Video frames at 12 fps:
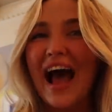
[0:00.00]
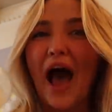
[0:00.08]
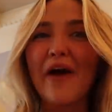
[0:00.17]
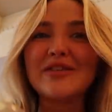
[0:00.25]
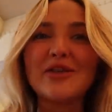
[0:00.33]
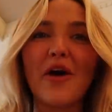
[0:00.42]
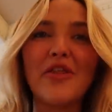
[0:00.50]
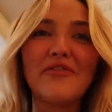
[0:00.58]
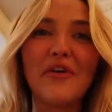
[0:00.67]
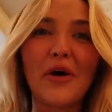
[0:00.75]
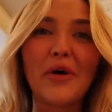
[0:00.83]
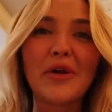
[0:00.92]
I was on the
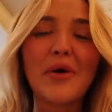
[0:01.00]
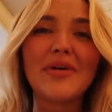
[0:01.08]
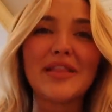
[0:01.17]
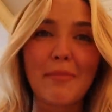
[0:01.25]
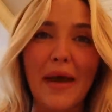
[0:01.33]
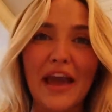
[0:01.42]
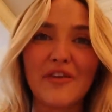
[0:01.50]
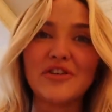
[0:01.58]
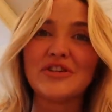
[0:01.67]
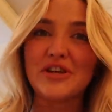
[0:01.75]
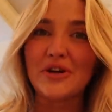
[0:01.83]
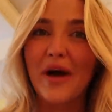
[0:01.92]
phone with the bank
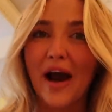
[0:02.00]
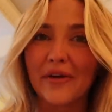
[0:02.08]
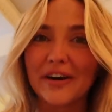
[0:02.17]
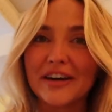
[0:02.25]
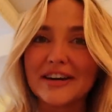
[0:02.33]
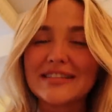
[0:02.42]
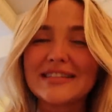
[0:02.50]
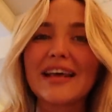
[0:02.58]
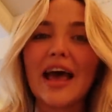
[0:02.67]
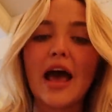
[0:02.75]
for 2 hours.